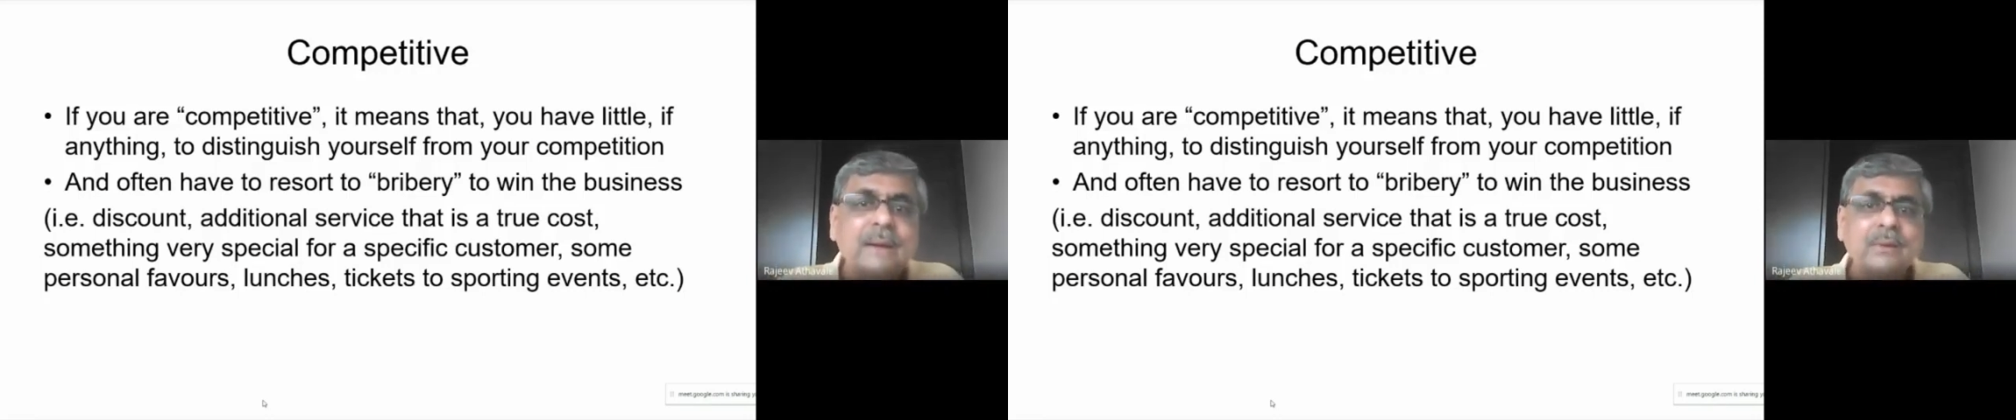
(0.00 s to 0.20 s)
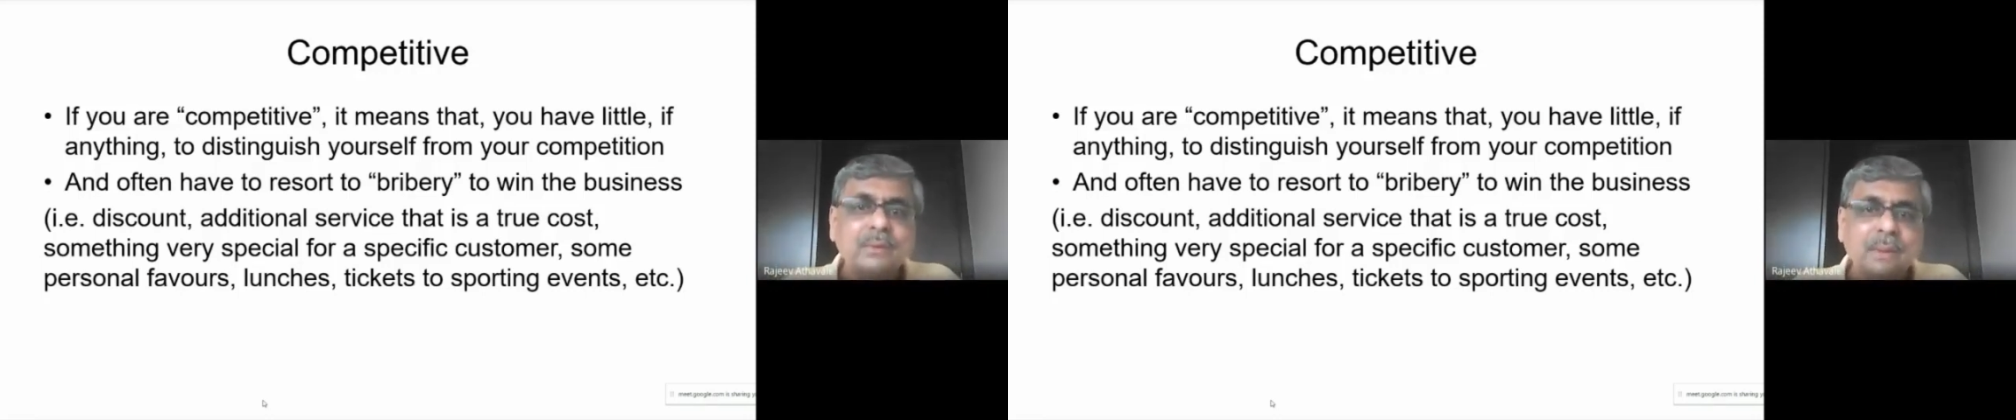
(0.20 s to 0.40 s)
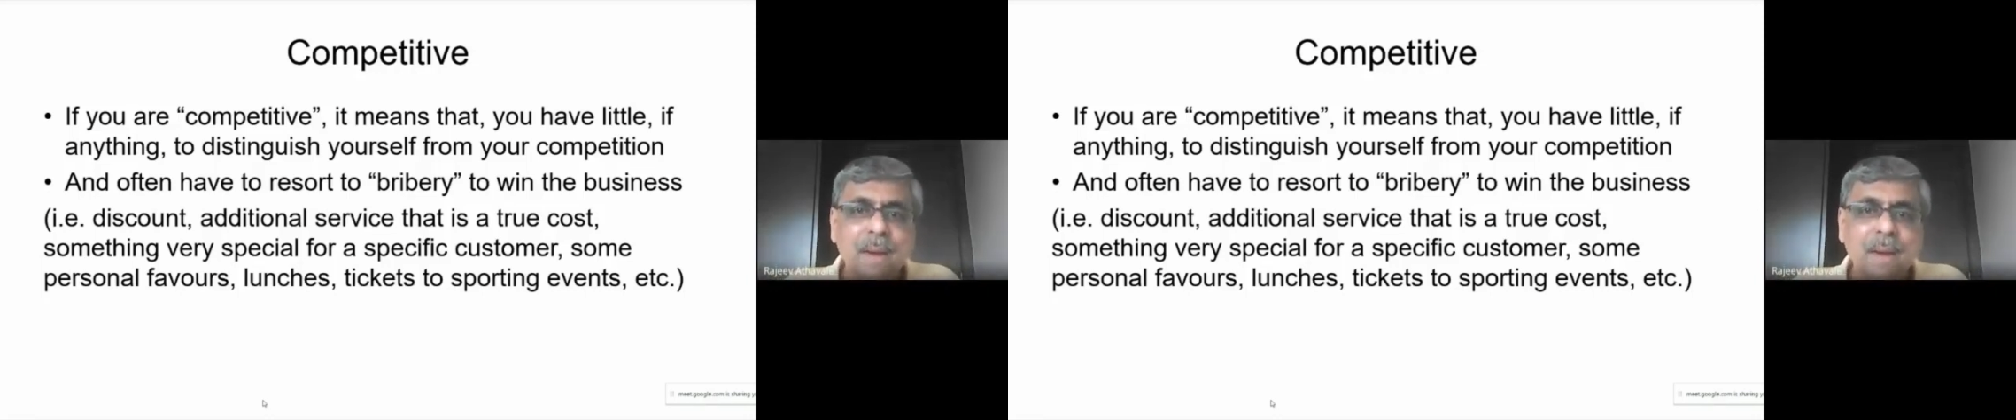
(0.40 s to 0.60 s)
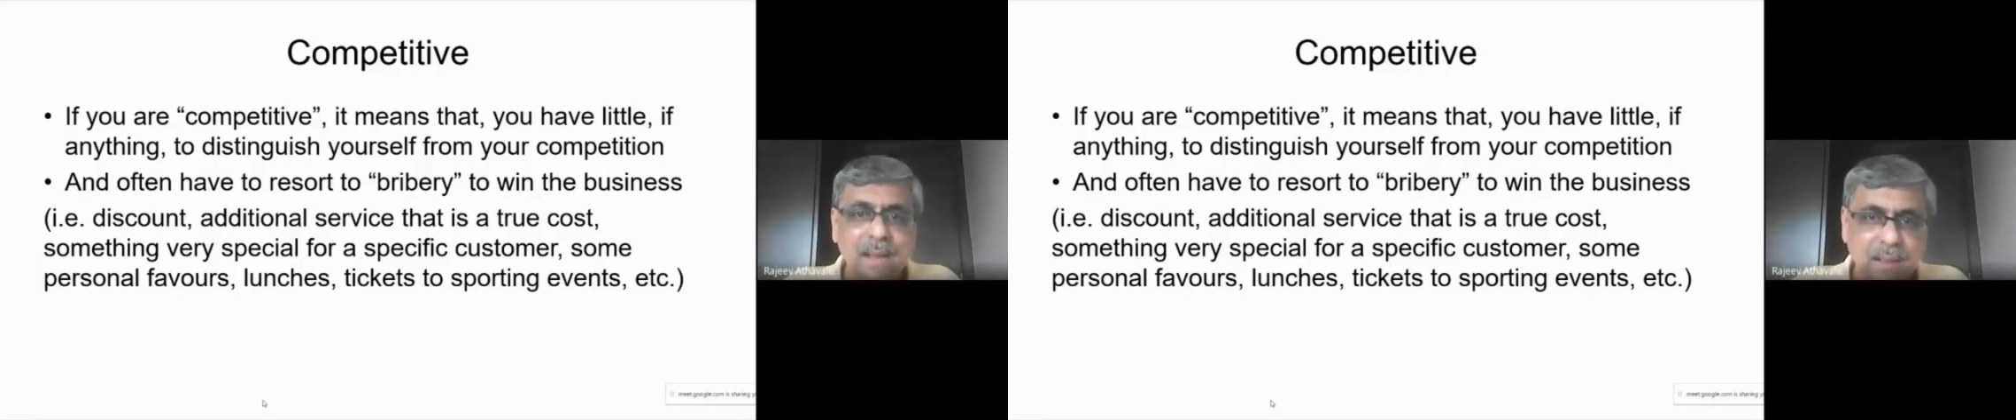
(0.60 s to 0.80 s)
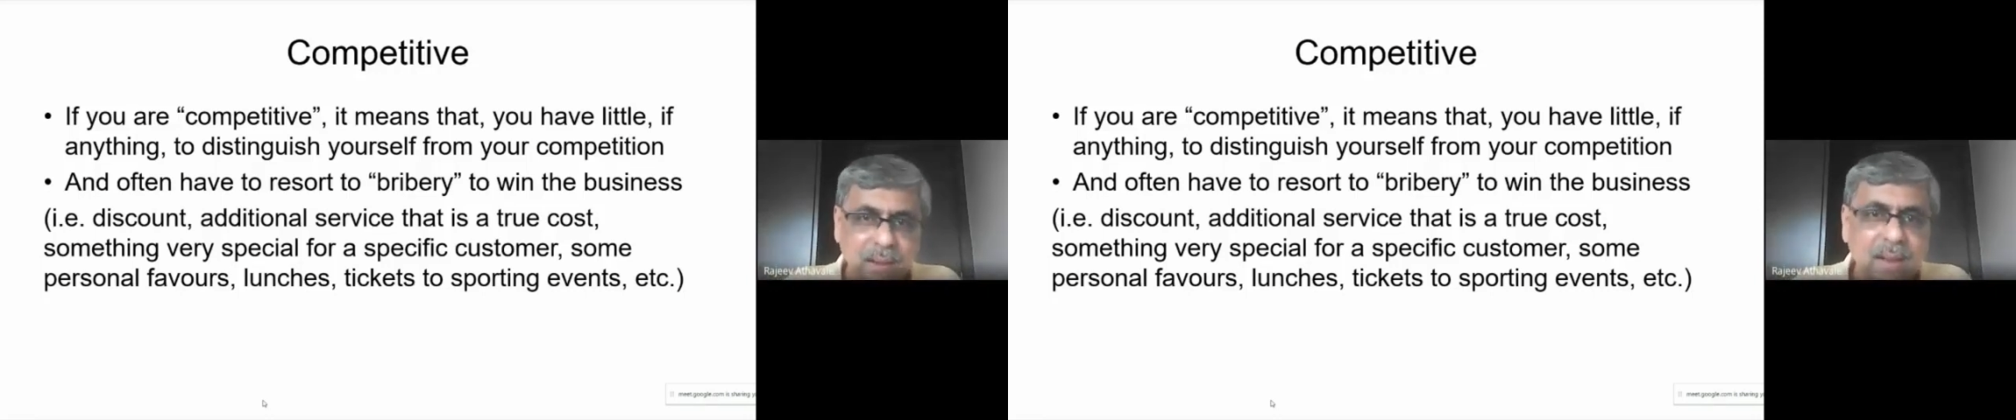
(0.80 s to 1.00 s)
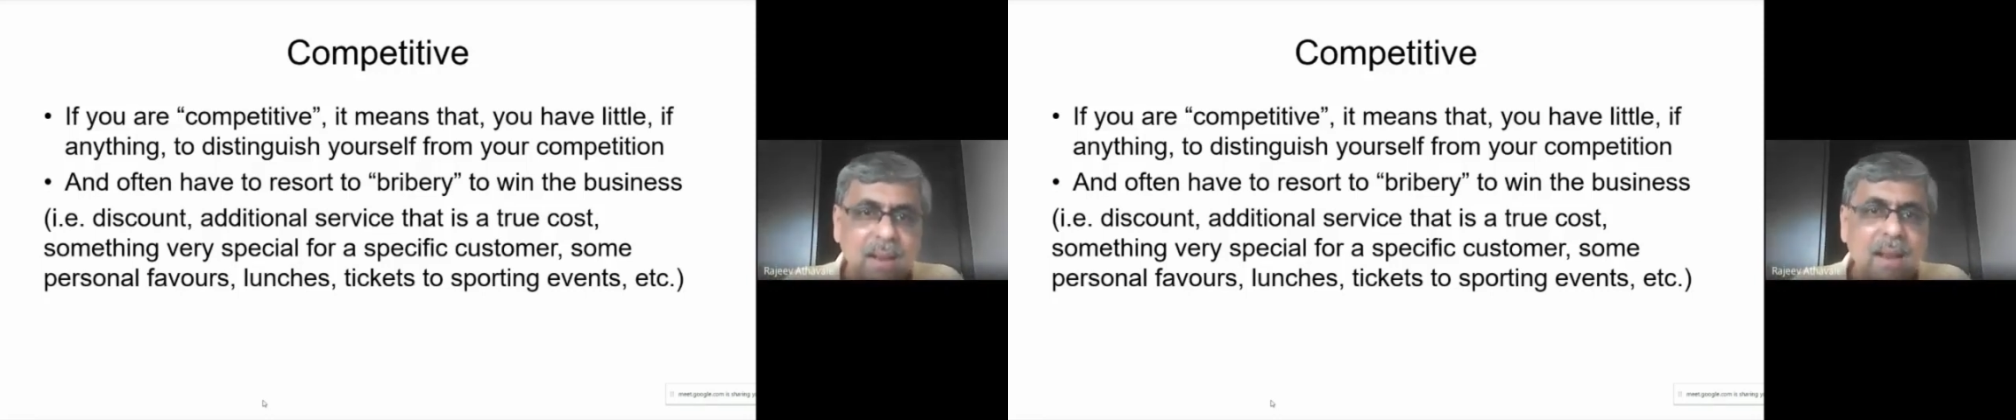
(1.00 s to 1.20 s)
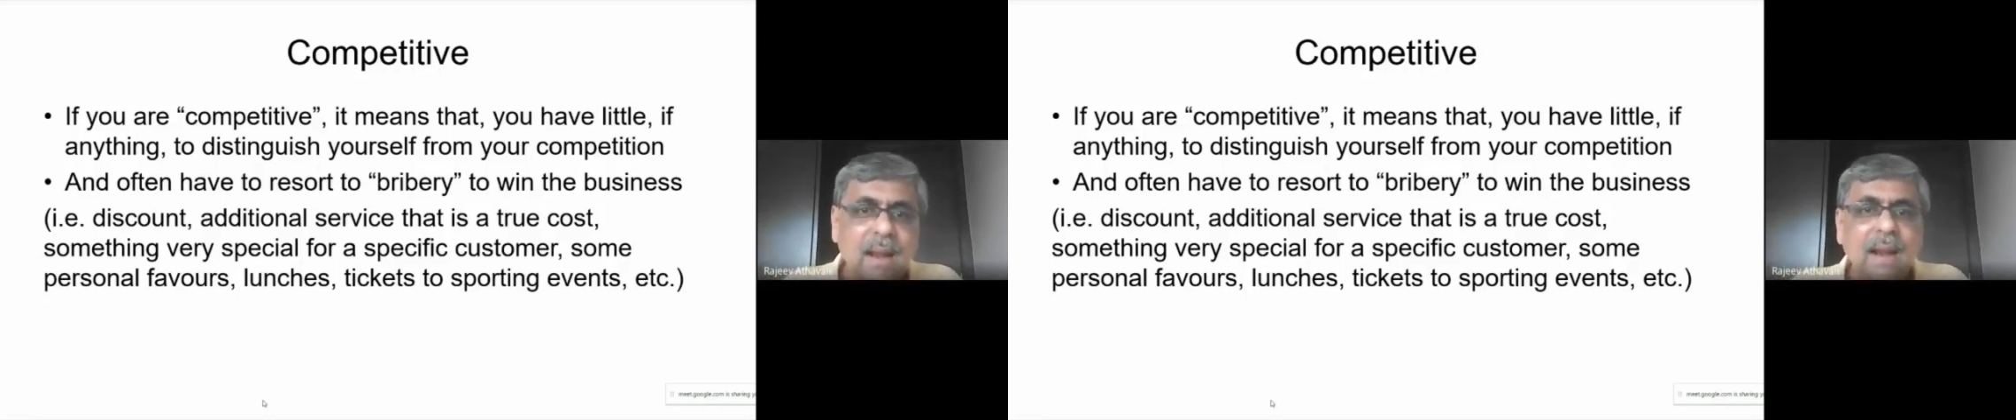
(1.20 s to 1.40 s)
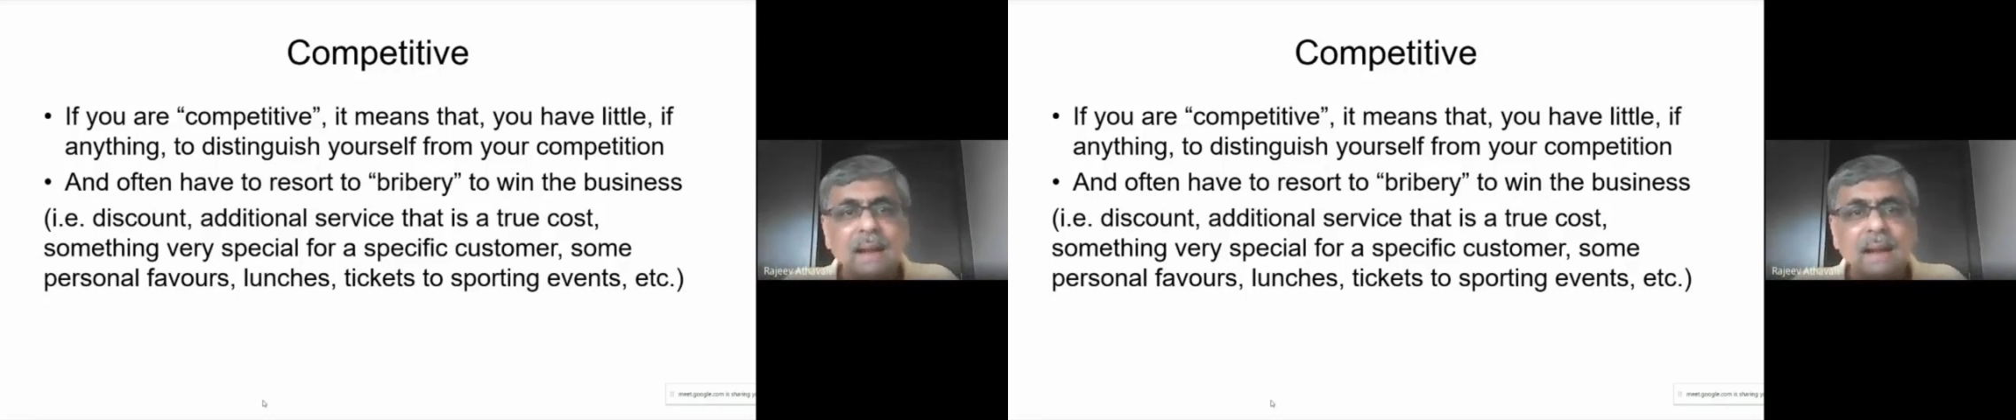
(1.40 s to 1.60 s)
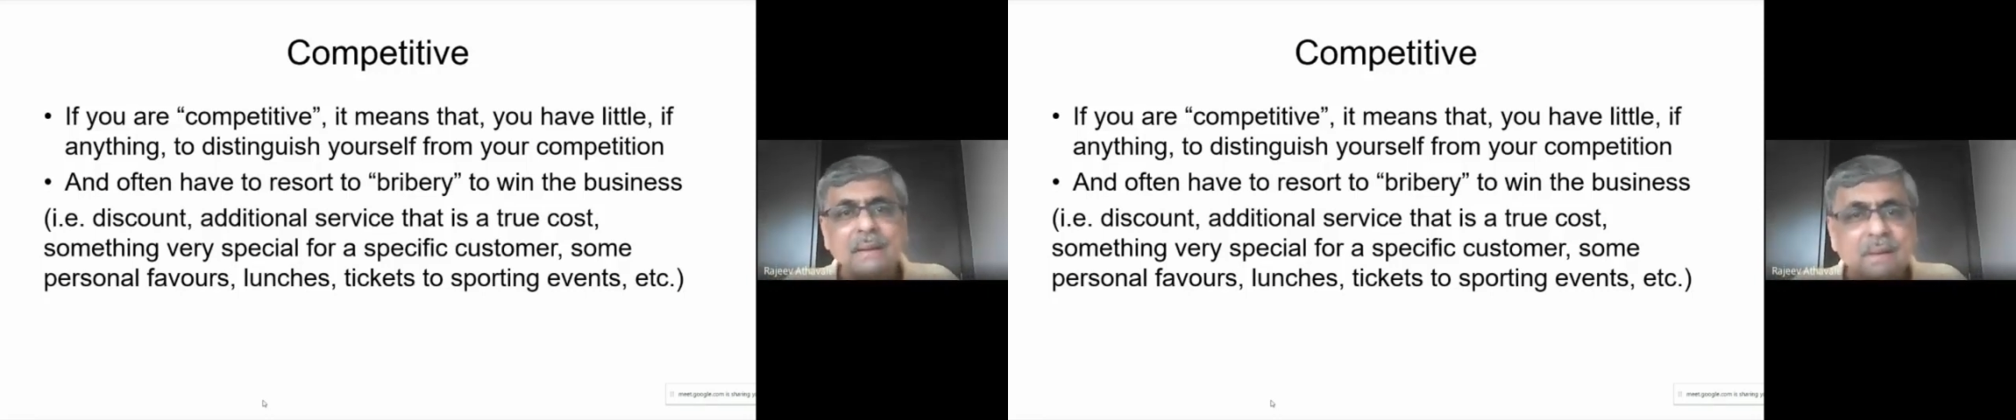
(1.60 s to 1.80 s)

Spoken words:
to the buyer and